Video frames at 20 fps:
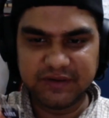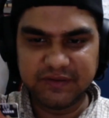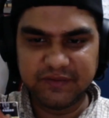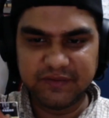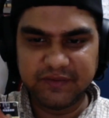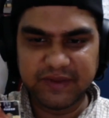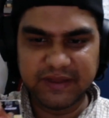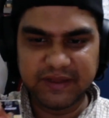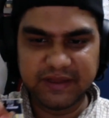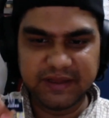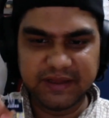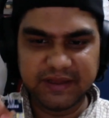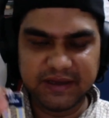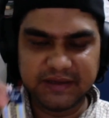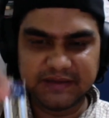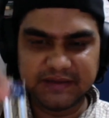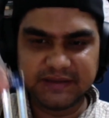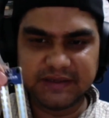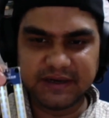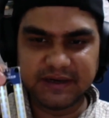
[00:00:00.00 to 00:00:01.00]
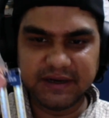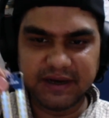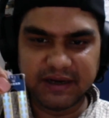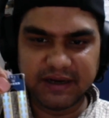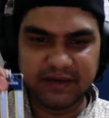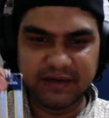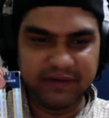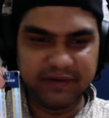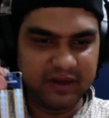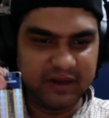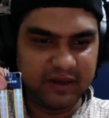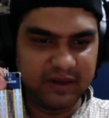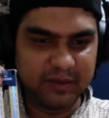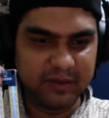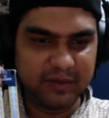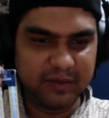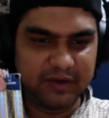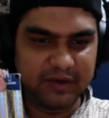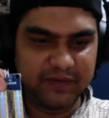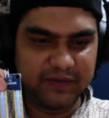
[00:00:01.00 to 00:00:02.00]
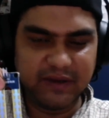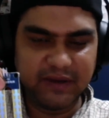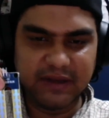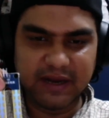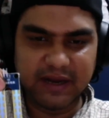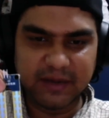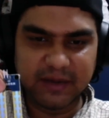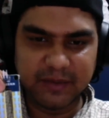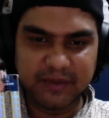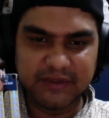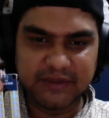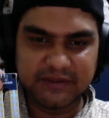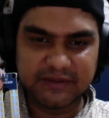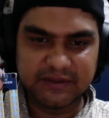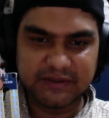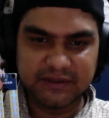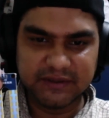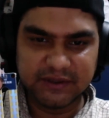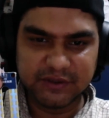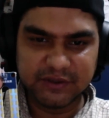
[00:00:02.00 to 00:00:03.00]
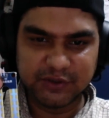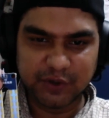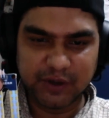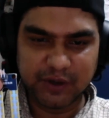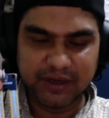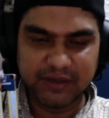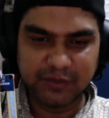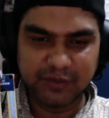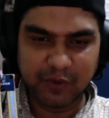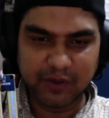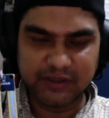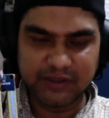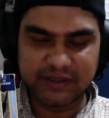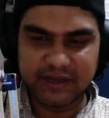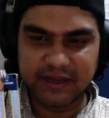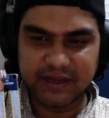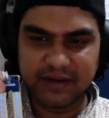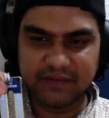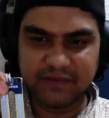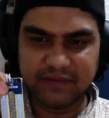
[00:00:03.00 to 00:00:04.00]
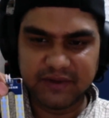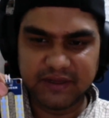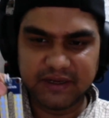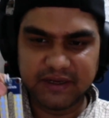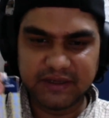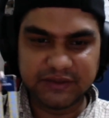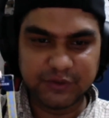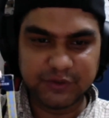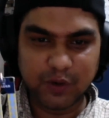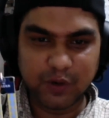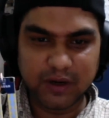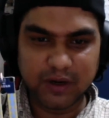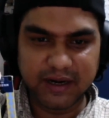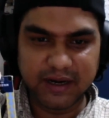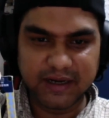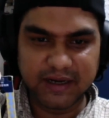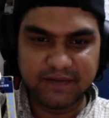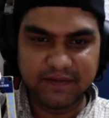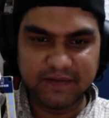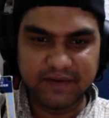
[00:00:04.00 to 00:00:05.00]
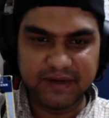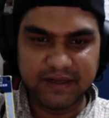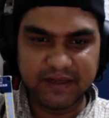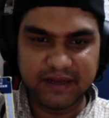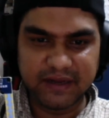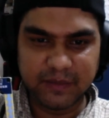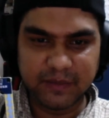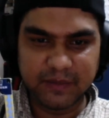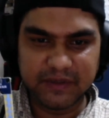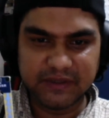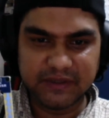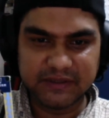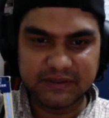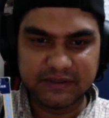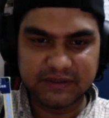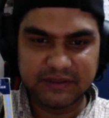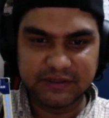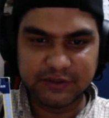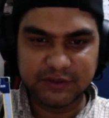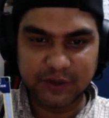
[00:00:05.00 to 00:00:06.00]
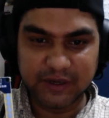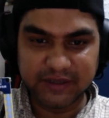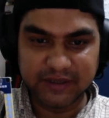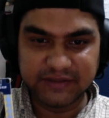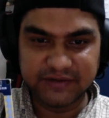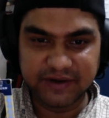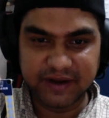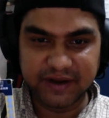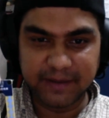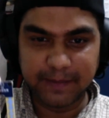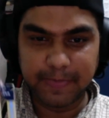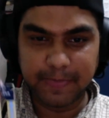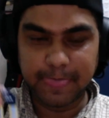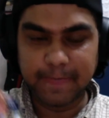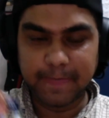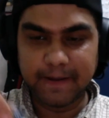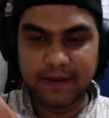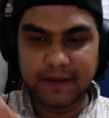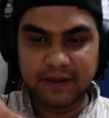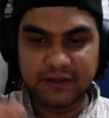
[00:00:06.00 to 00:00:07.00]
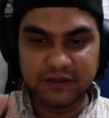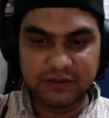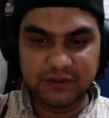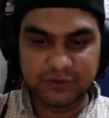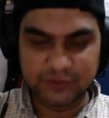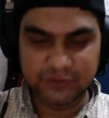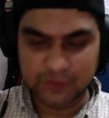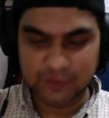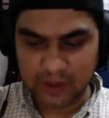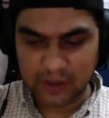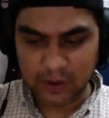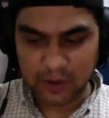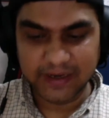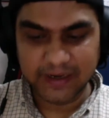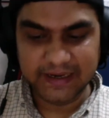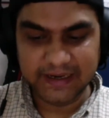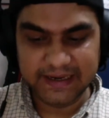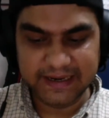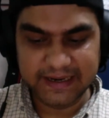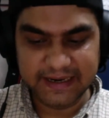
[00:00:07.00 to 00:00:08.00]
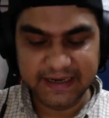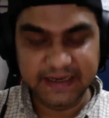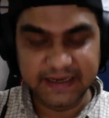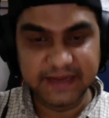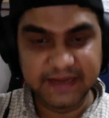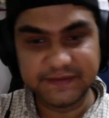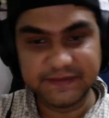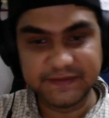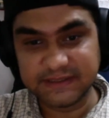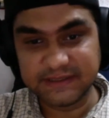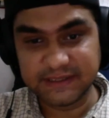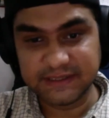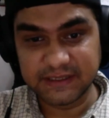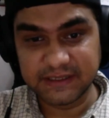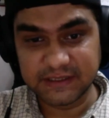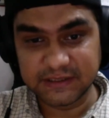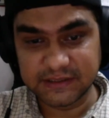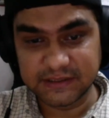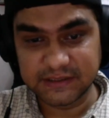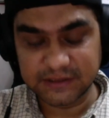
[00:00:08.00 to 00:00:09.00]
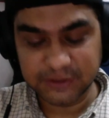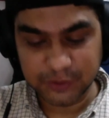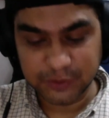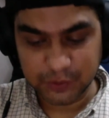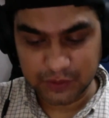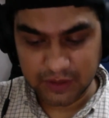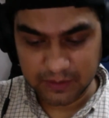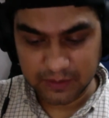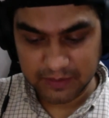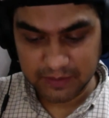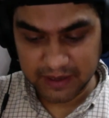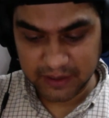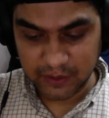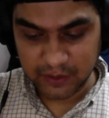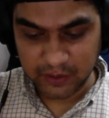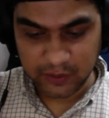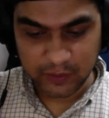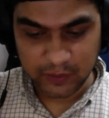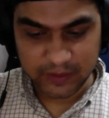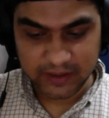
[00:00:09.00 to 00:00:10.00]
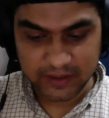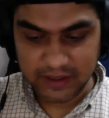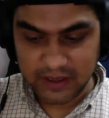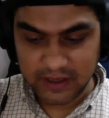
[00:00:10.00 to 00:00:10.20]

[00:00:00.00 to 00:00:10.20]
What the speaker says: When there is a conductivity between, that means the soil is moist, and when there is no conductivity, that means the soil is dry. So accordingly it gives the signals to the microcontroller.